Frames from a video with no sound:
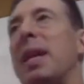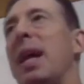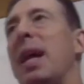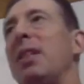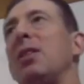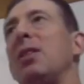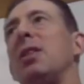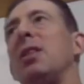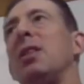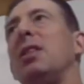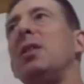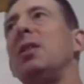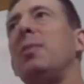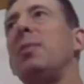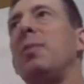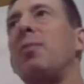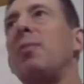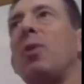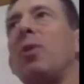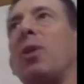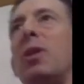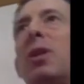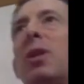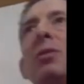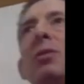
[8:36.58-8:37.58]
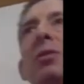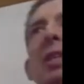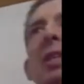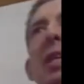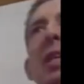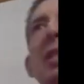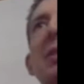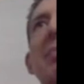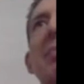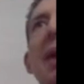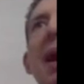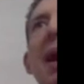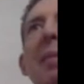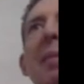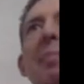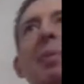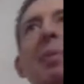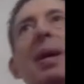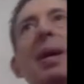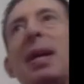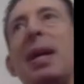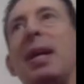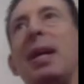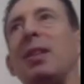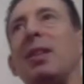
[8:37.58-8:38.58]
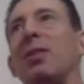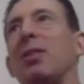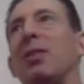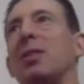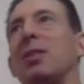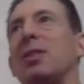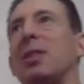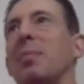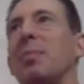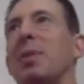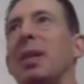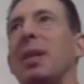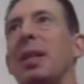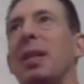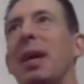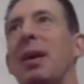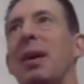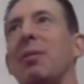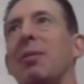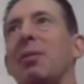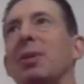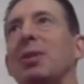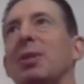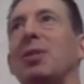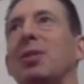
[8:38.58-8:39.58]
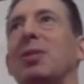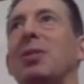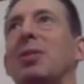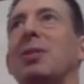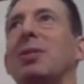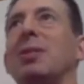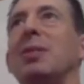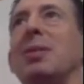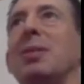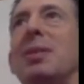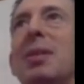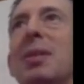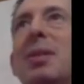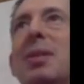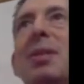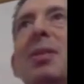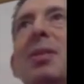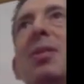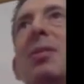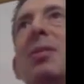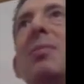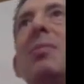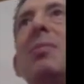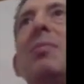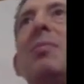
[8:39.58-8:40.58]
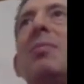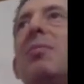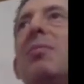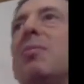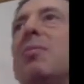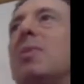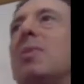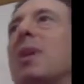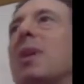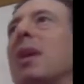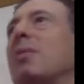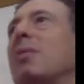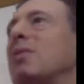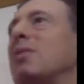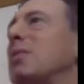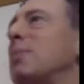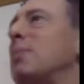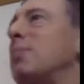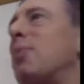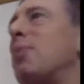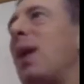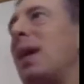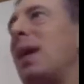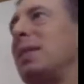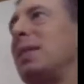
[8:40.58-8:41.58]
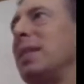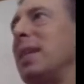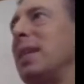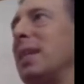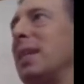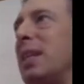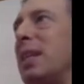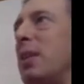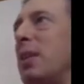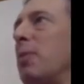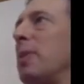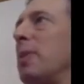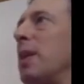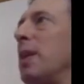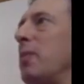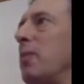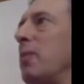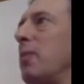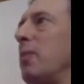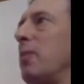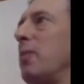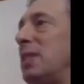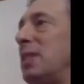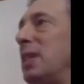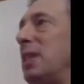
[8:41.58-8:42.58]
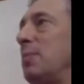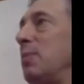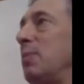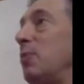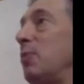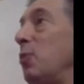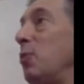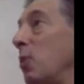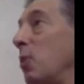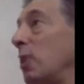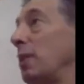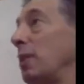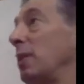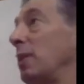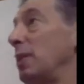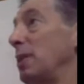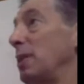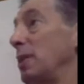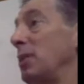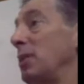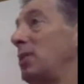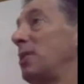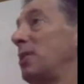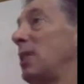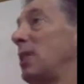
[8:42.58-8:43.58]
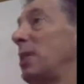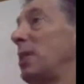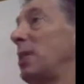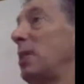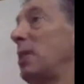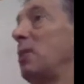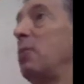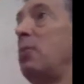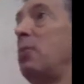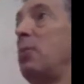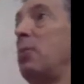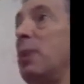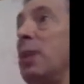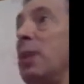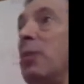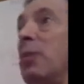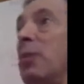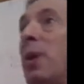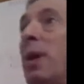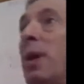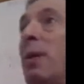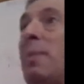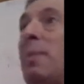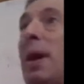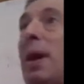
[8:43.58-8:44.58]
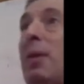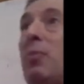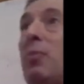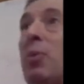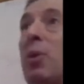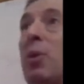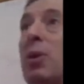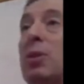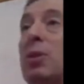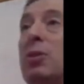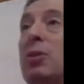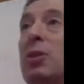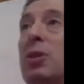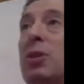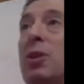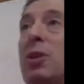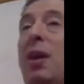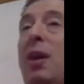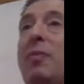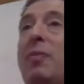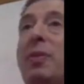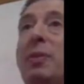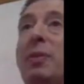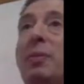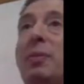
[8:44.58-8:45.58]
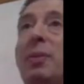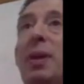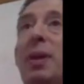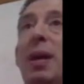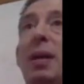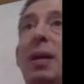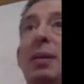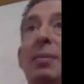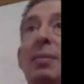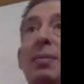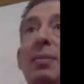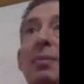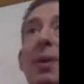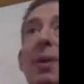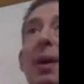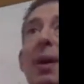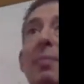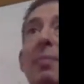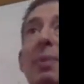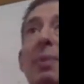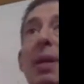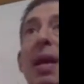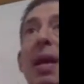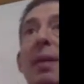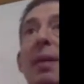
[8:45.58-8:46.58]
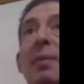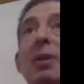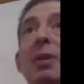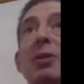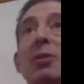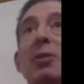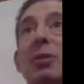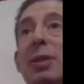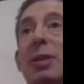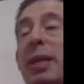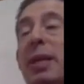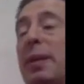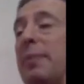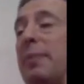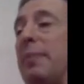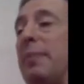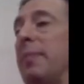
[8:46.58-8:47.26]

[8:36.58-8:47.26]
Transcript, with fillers: I looked a little bit more closely at the map, and I learned something that was kind of surprising and that no one had really seen before. And this is really where my work took off and became interesting.